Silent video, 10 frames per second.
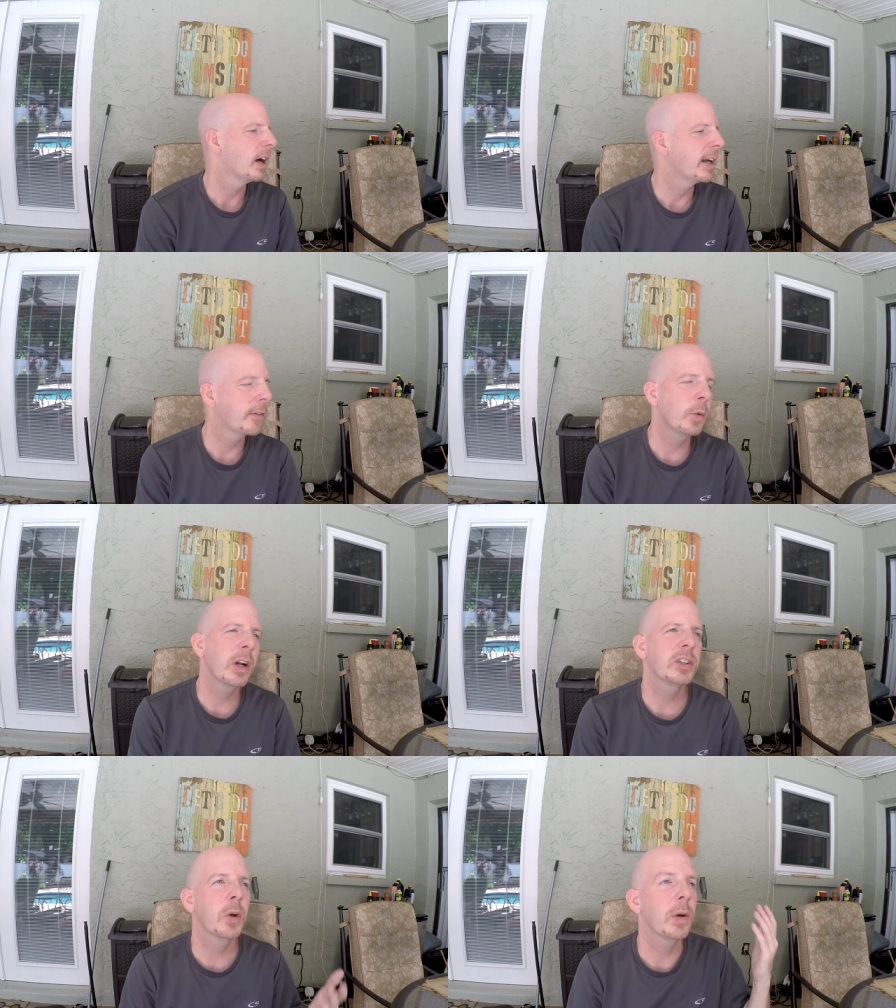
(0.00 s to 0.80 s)
Everyone
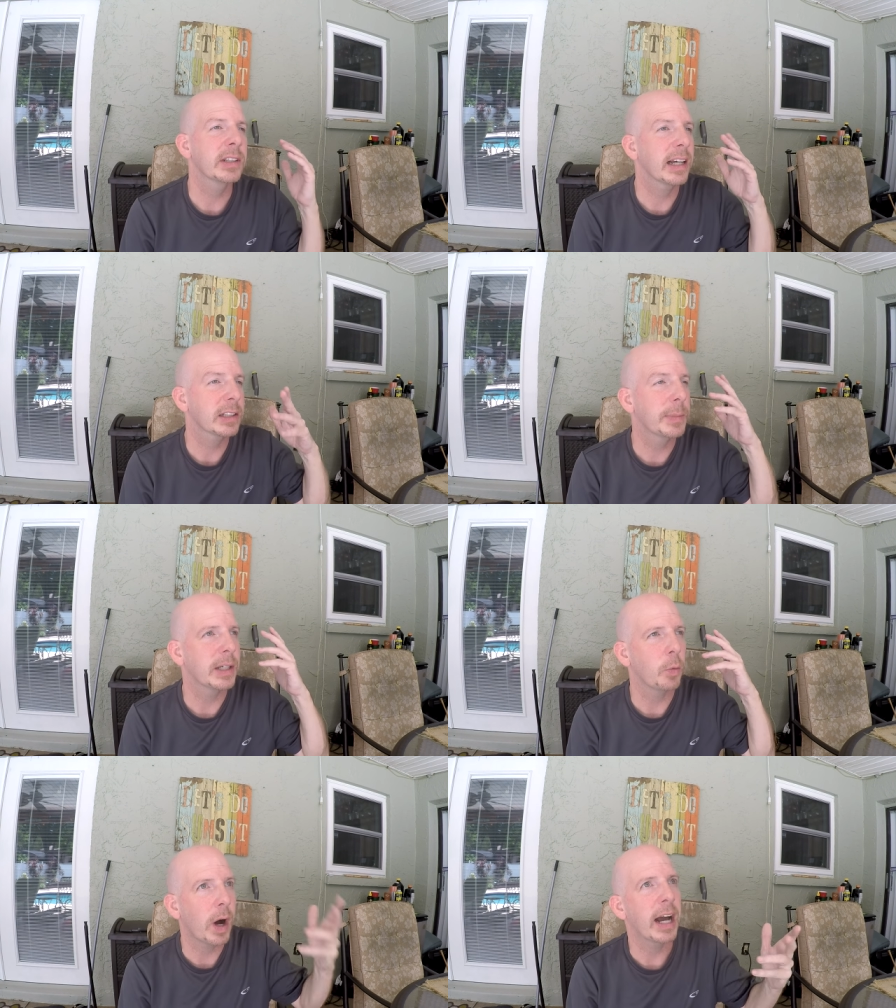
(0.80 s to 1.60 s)
else always asks me,
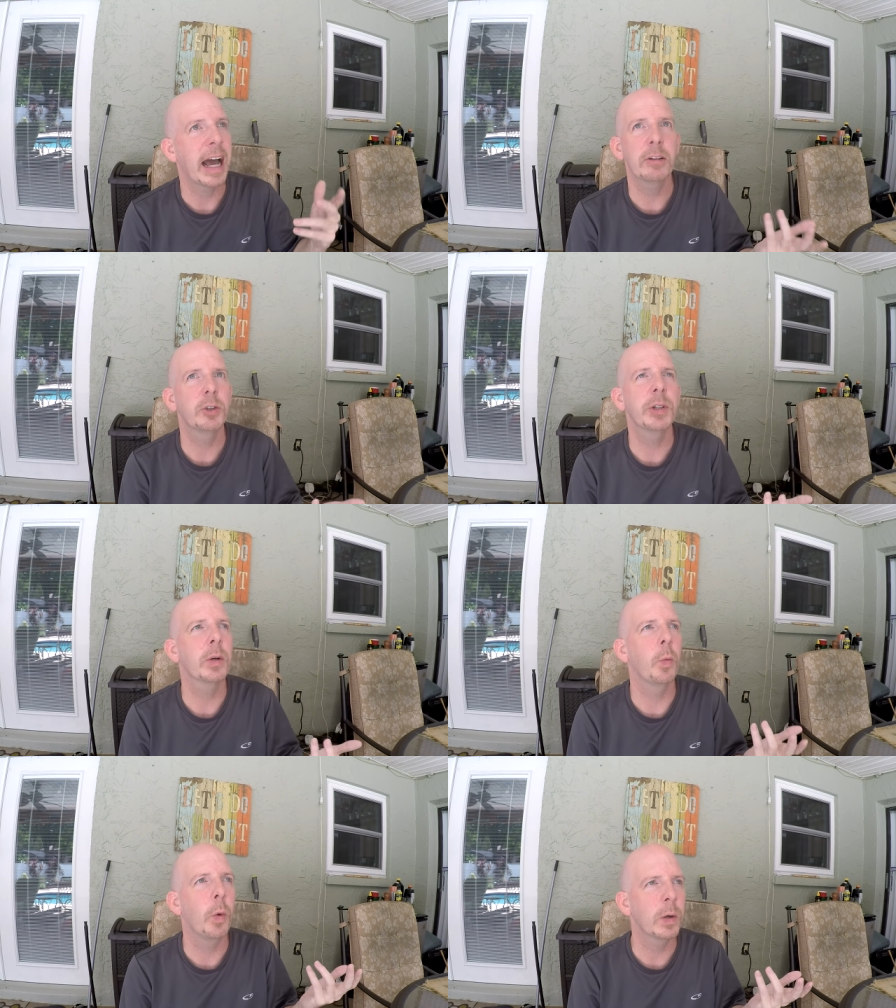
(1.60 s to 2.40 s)
why, how did you get
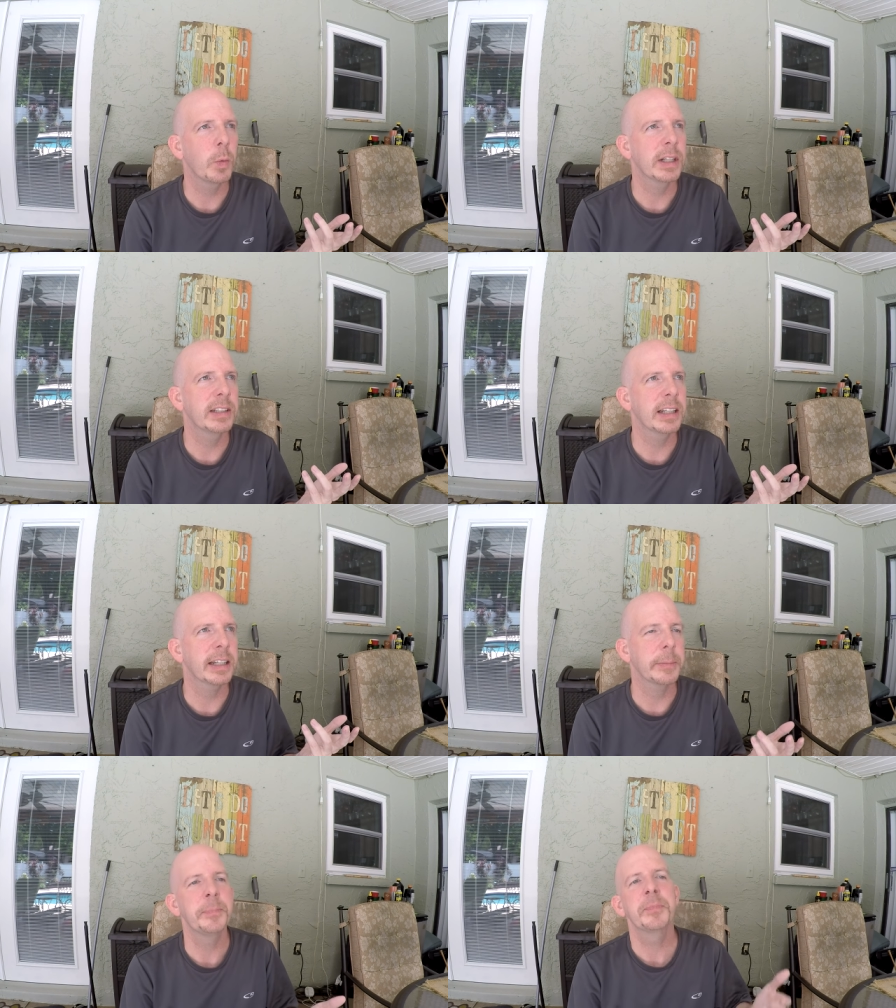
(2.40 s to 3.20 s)
a one-way
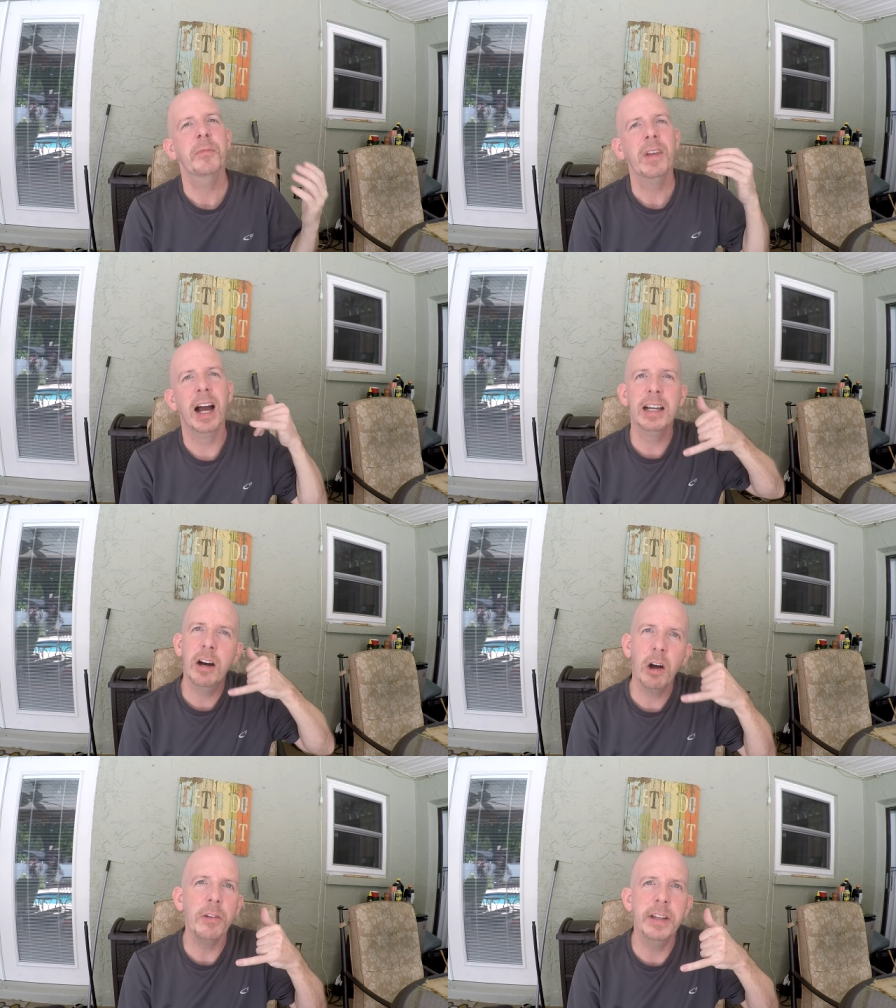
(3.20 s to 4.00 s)
ticket? I
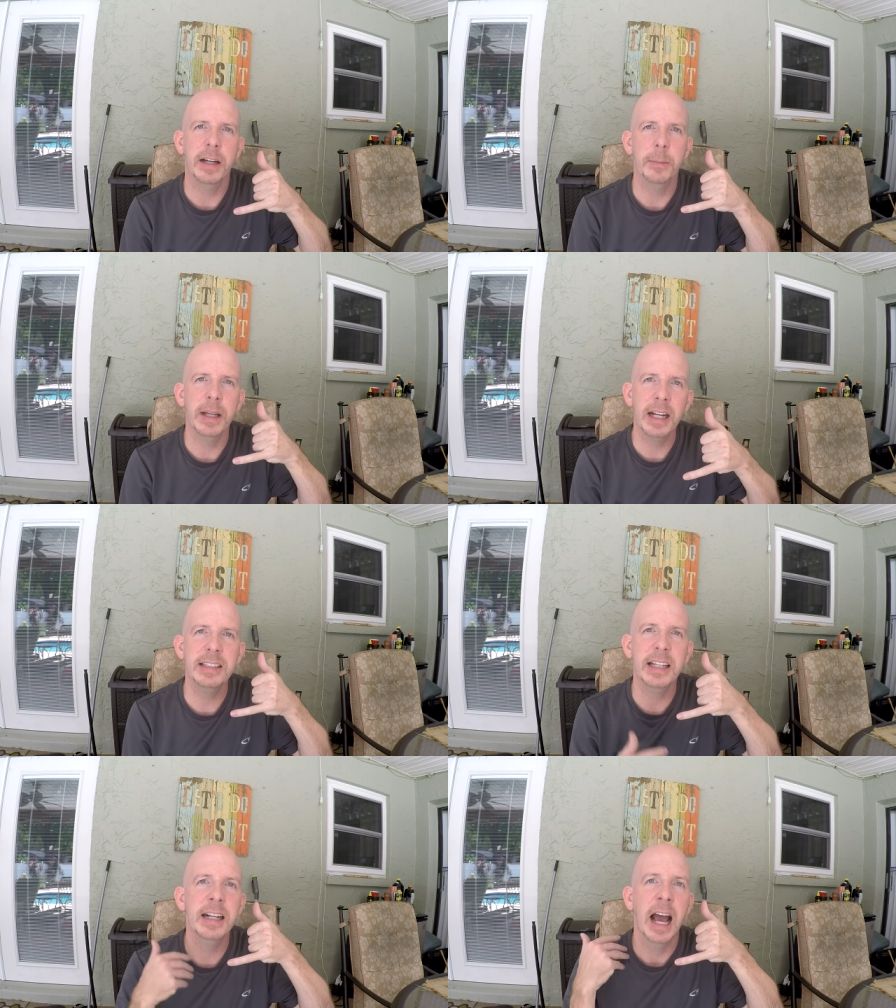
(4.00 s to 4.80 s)
called them and I
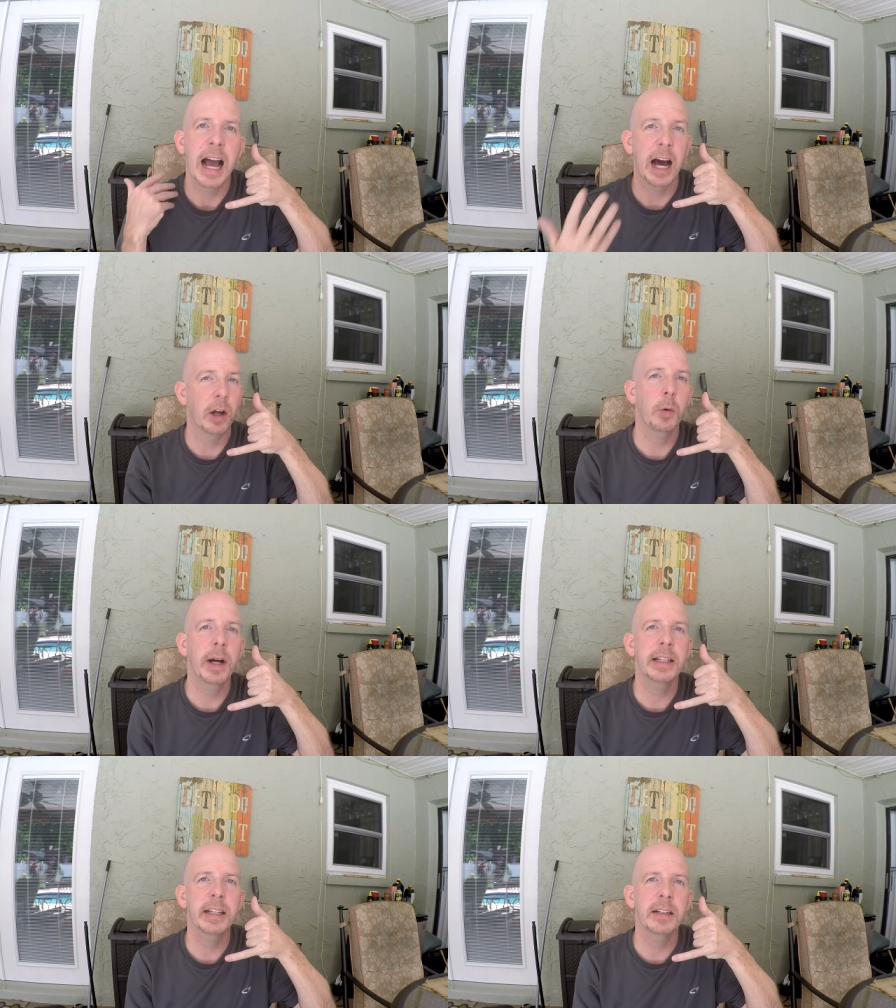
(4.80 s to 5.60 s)
said, how do
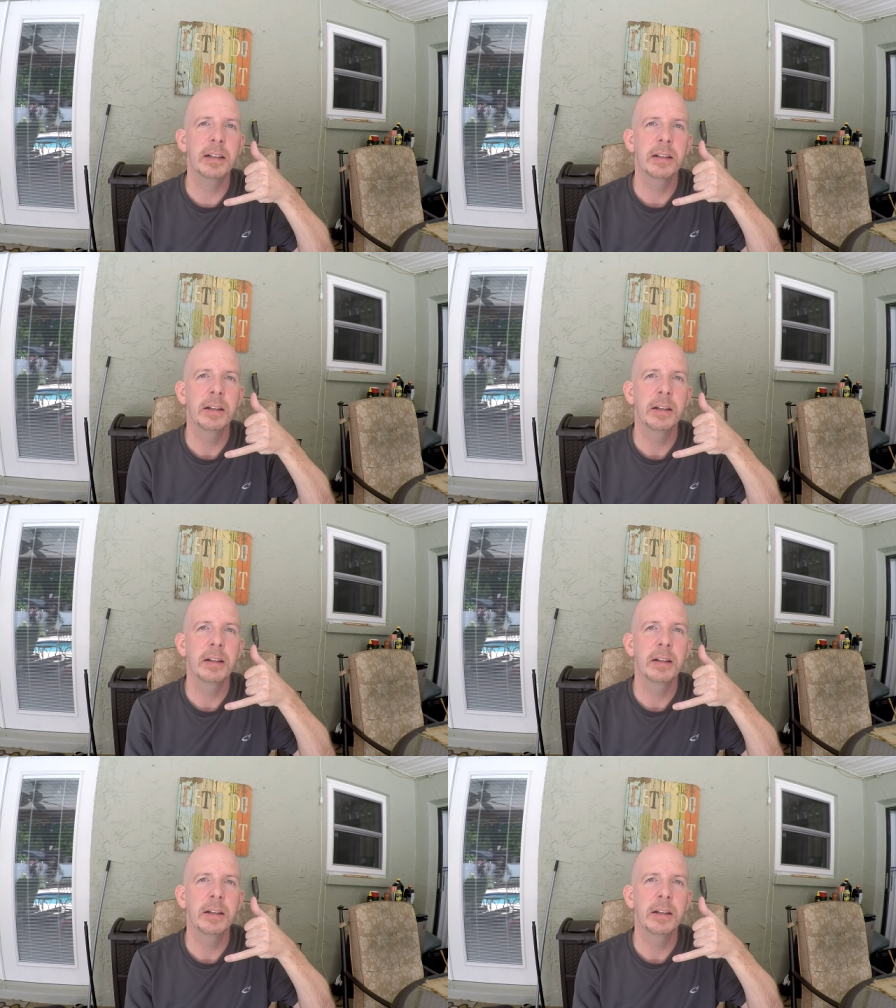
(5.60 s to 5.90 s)
I get